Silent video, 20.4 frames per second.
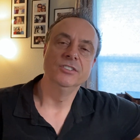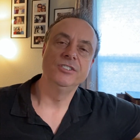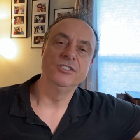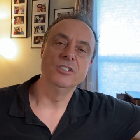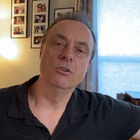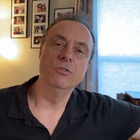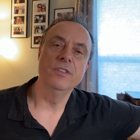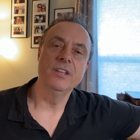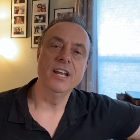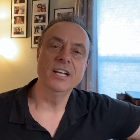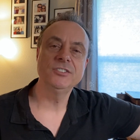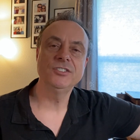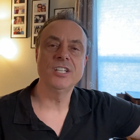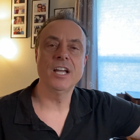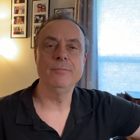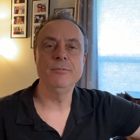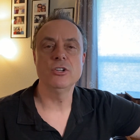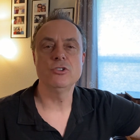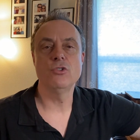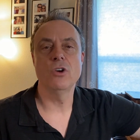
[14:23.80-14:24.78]
So the
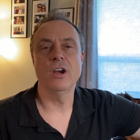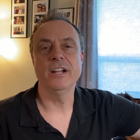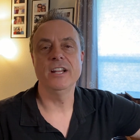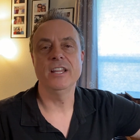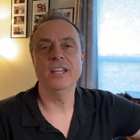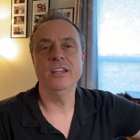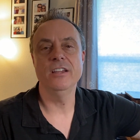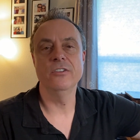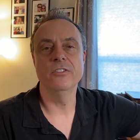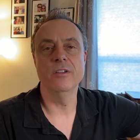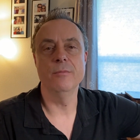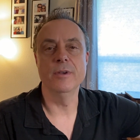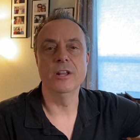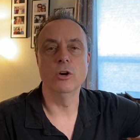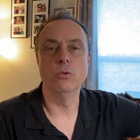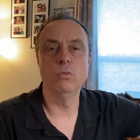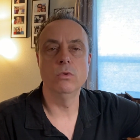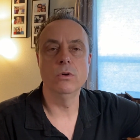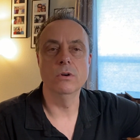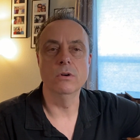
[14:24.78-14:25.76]
next time you're trying to hear
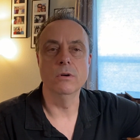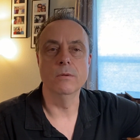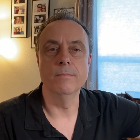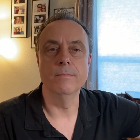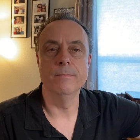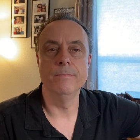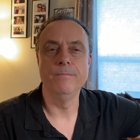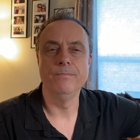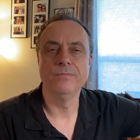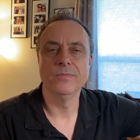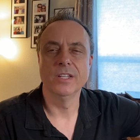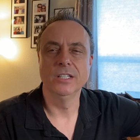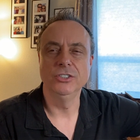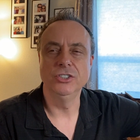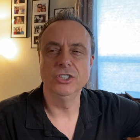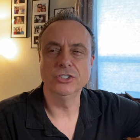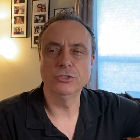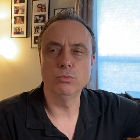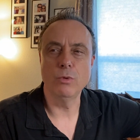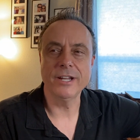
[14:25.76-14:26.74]
them in a room,
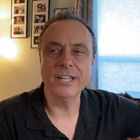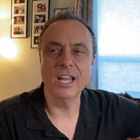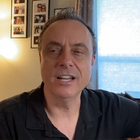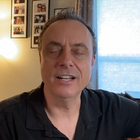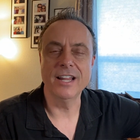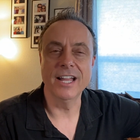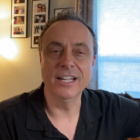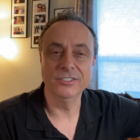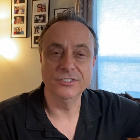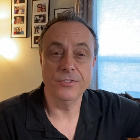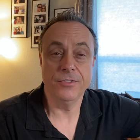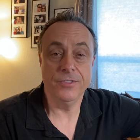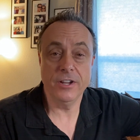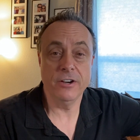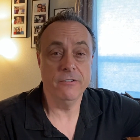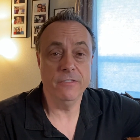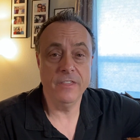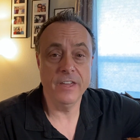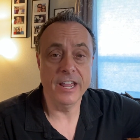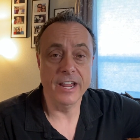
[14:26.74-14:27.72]
just recognize
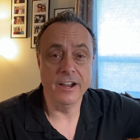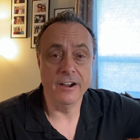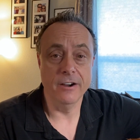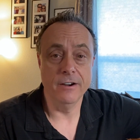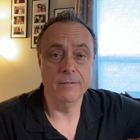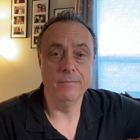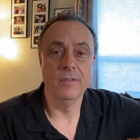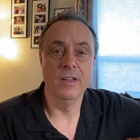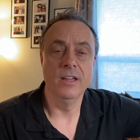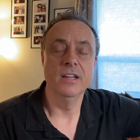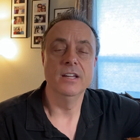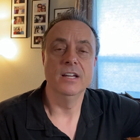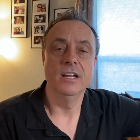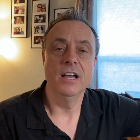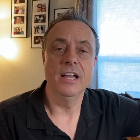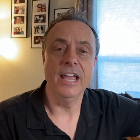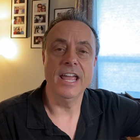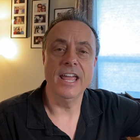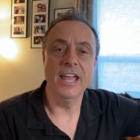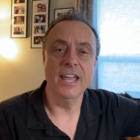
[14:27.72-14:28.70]
they're there
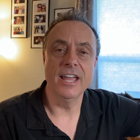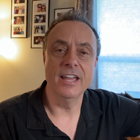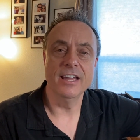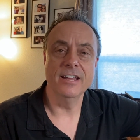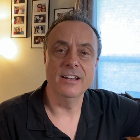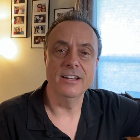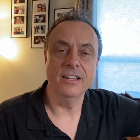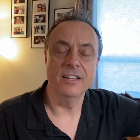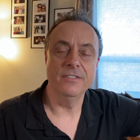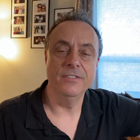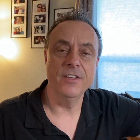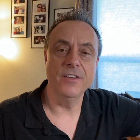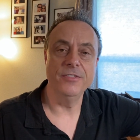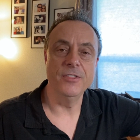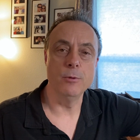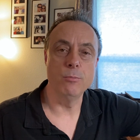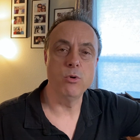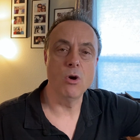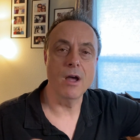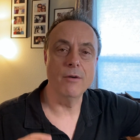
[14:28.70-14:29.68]
and
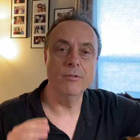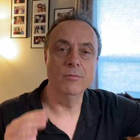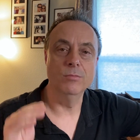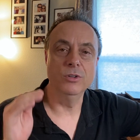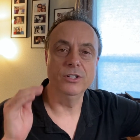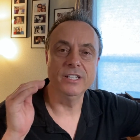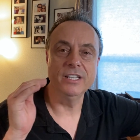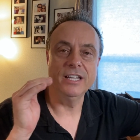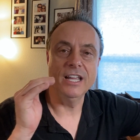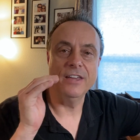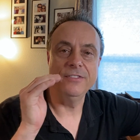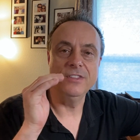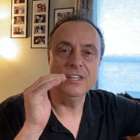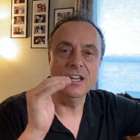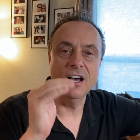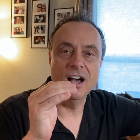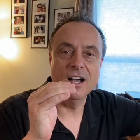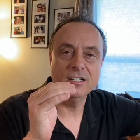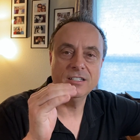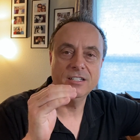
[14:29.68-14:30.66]
that they're probably
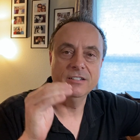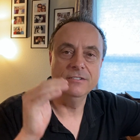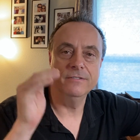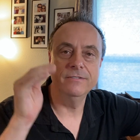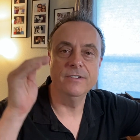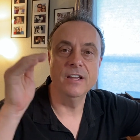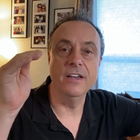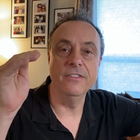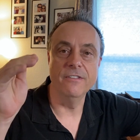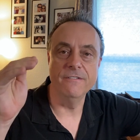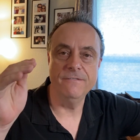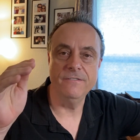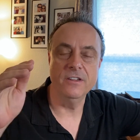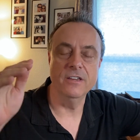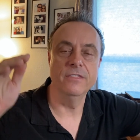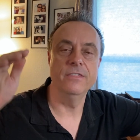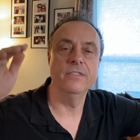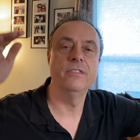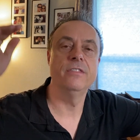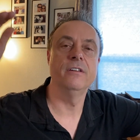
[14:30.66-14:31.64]
at the octave and the
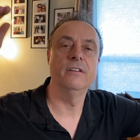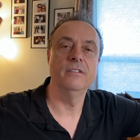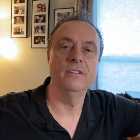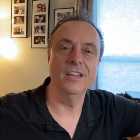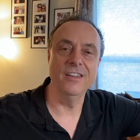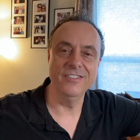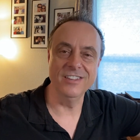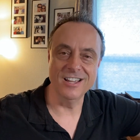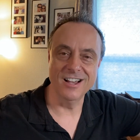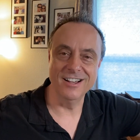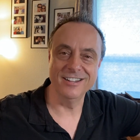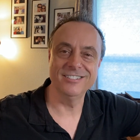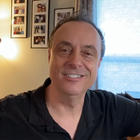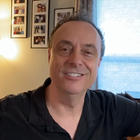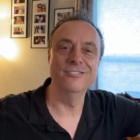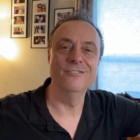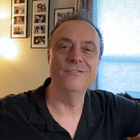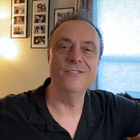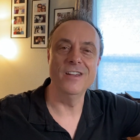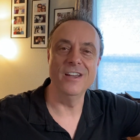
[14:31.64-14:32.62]
fifth and the
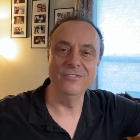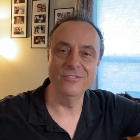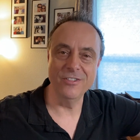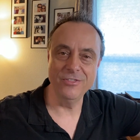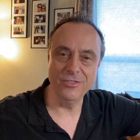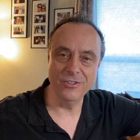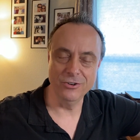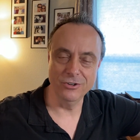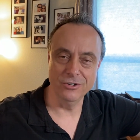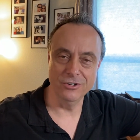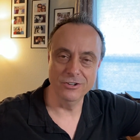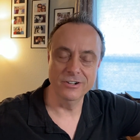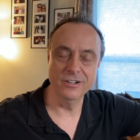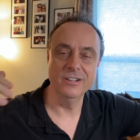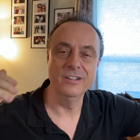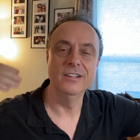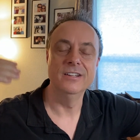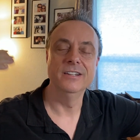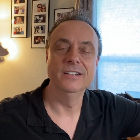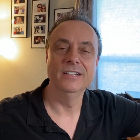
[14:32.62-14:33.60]
octave and the
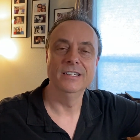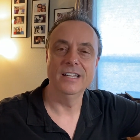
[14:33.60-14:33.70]
third